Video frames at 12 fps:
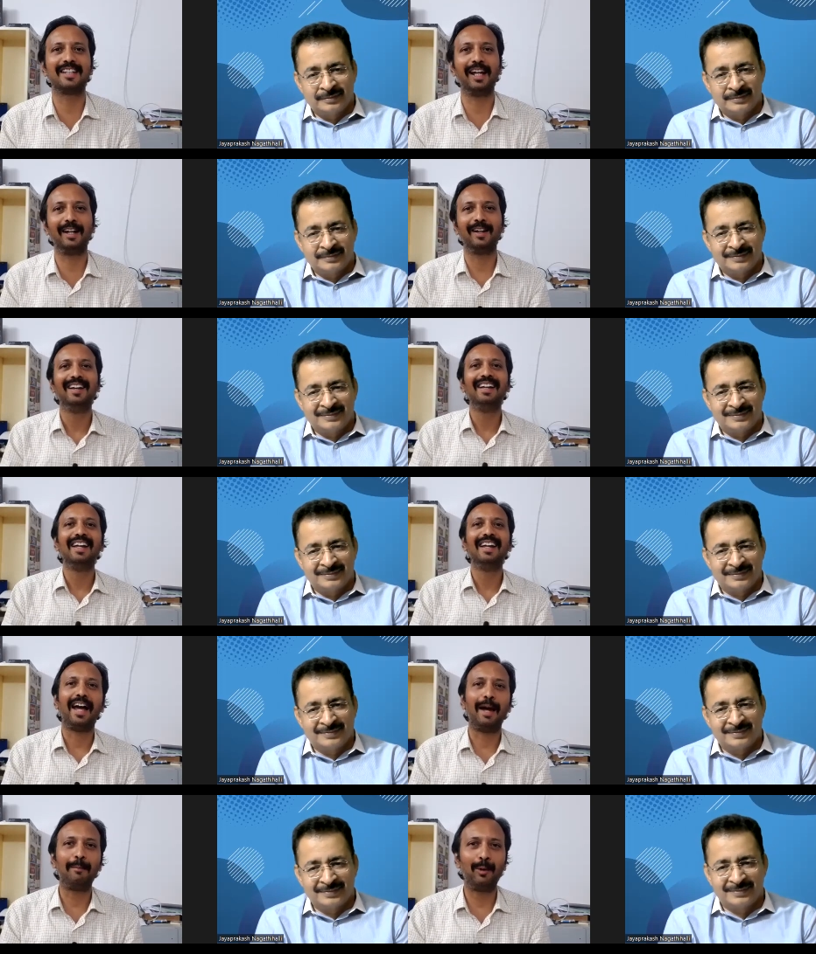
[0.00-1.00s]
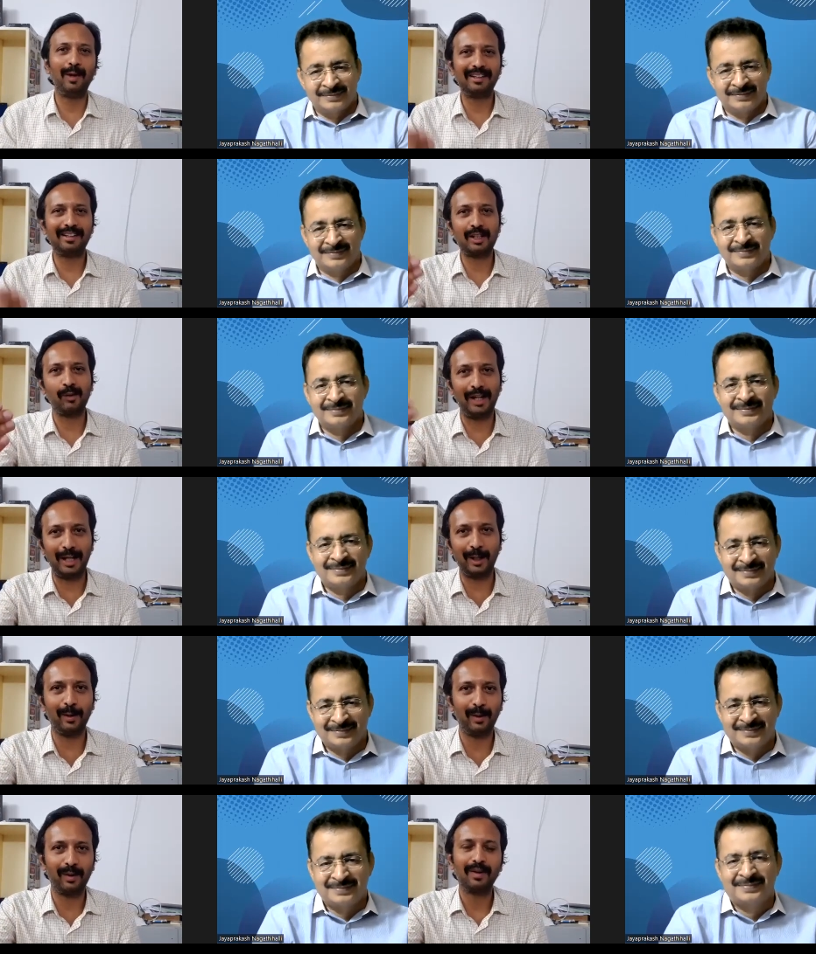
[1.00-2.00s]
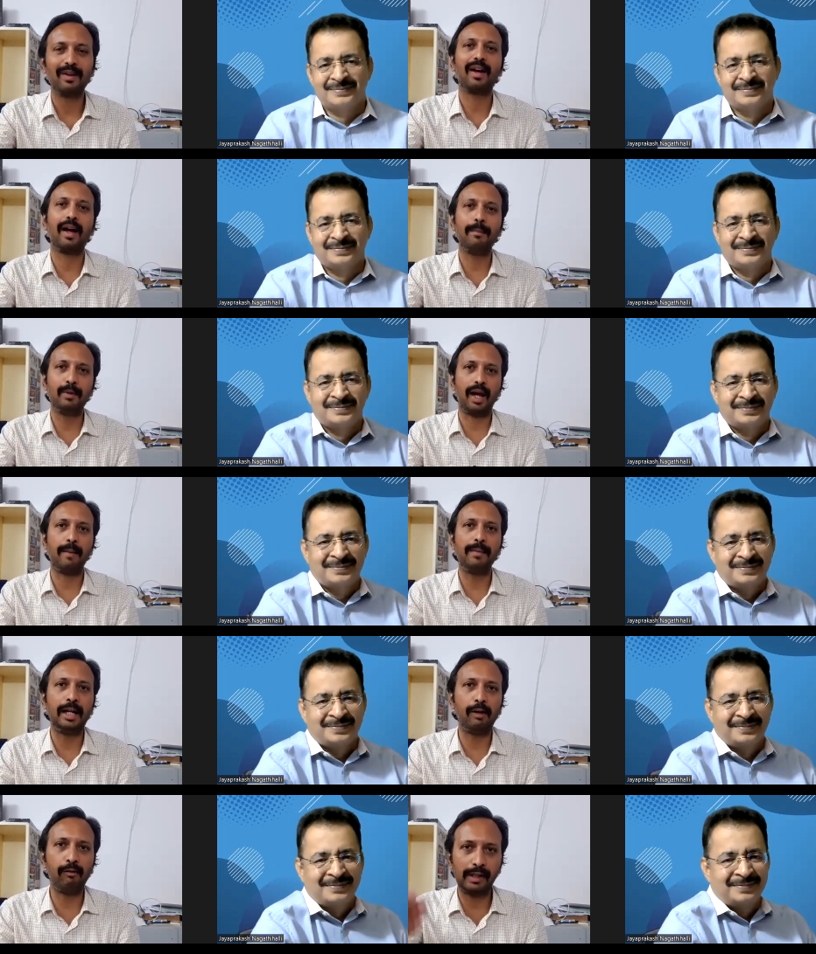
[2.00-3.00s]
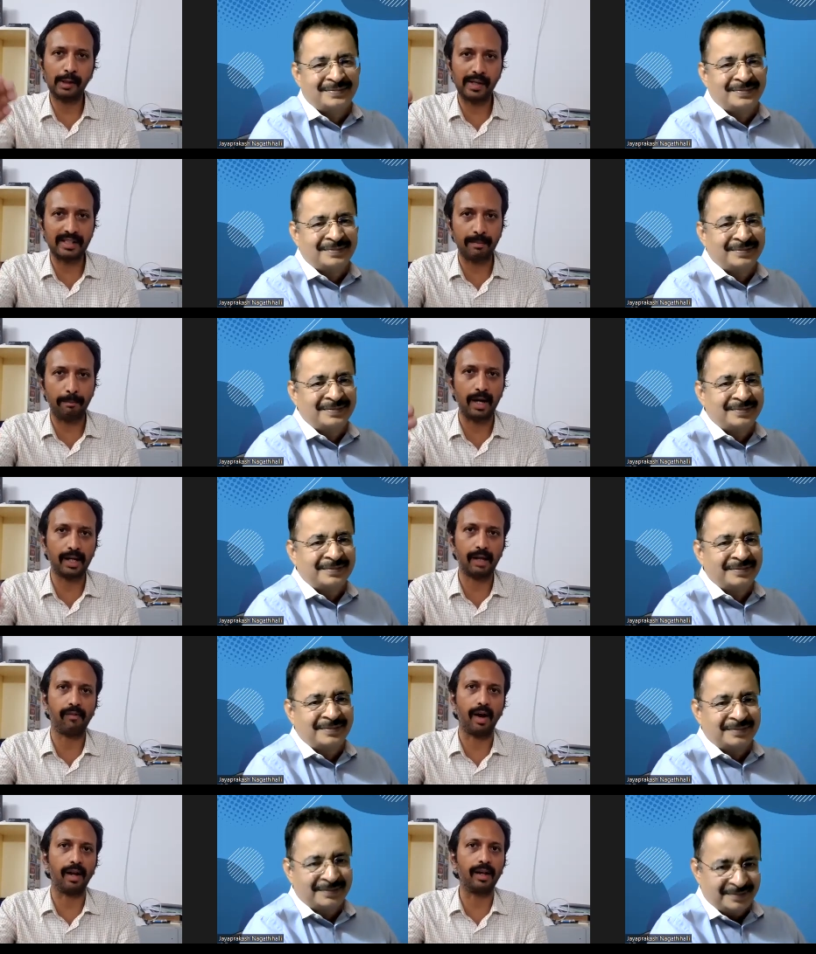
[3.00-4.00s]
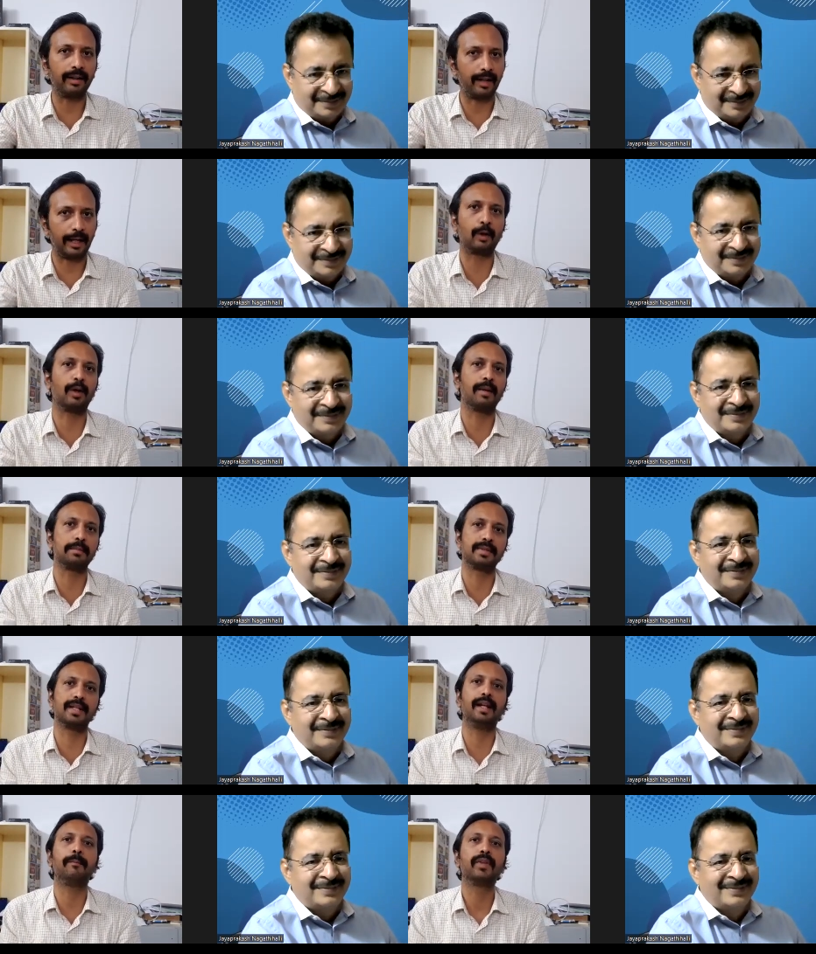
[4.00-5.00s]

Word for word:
Speaker 1: sir i'm doing this video i'm, I'm interviewing you as a part of online curriculum sir